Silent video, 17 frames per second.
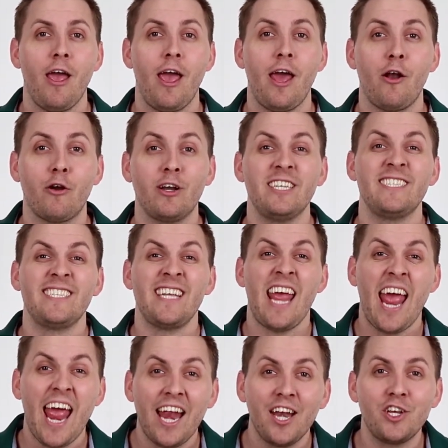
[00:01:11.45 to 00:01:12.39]
and are
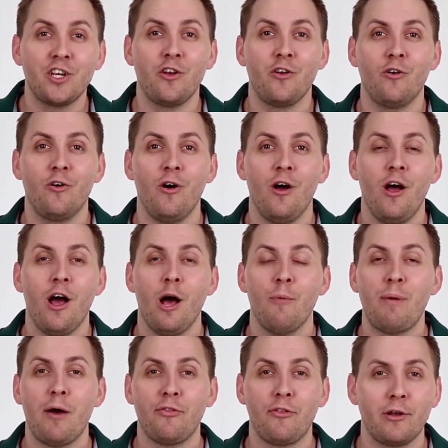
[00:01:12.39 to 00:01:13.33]
intentional
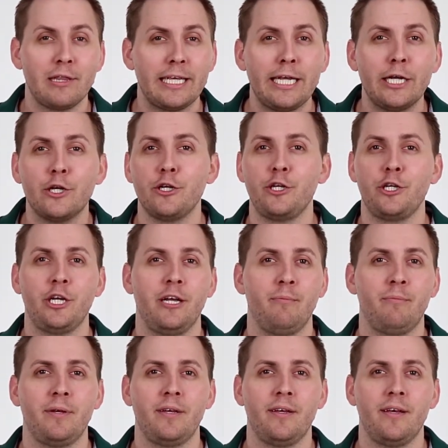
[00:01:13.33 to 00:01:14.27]
about their
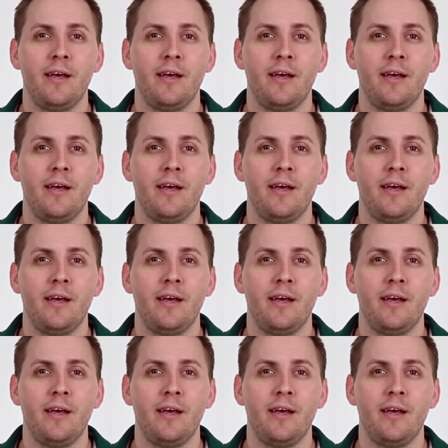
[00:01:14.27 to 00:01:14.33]
leadership,